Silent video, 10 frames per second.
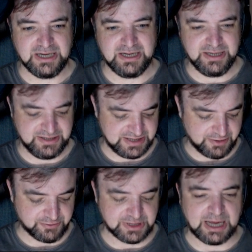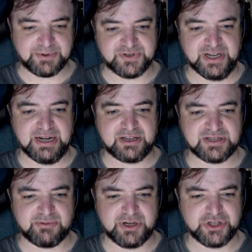us up in the atmosphere, because I
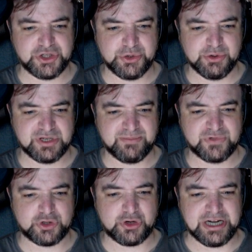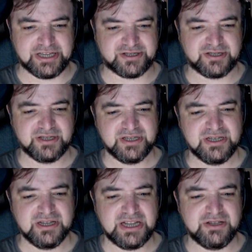want to show you some tricks
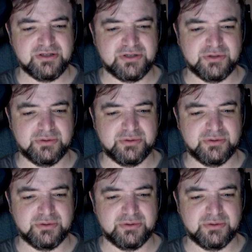that you can do.